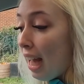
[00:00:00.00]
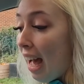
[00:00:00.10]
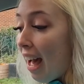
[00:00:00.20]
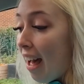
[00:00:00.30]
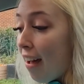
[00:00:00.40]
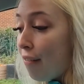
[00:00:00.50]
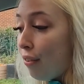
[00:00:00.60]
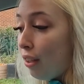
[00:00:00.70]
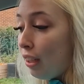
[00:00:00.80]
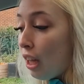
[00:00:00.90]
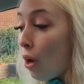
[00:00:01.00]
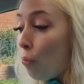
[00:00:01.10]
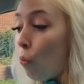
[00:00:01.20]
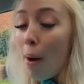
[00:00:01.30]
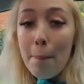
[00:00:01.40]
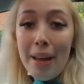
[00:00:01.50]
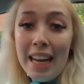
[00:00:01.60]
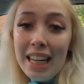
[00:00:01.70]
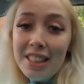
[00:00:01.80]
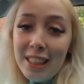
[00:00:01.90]
we have 1
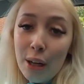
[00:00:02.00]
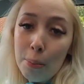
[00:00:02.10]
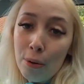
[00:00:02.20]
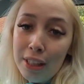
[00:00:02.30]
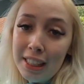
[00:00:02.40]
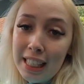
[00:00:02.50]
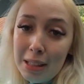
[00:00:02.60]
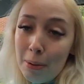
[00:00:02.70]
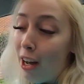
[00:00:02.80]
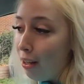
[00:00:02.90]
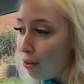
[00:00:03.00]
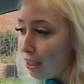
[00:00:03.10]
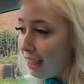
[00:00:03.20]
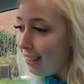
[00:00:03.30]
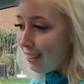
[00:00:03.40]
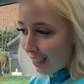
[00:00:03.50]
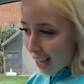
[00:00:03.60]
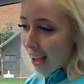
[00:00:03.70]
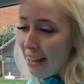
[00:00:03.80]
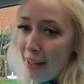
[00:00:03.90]
minute 0 0.6 miles.
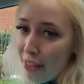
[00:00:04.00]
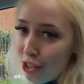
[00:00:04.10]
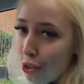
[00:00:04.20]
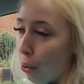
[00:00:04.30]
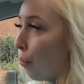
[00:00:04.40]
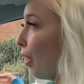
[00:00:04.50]
Another short